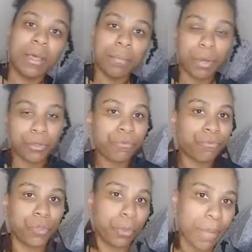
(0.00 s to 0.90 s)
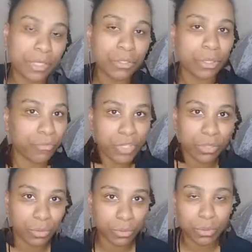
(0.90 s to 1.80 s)
both for your mental and
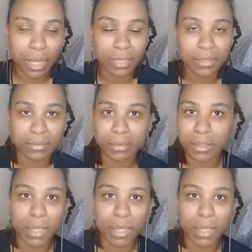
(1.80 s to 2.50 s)
physical and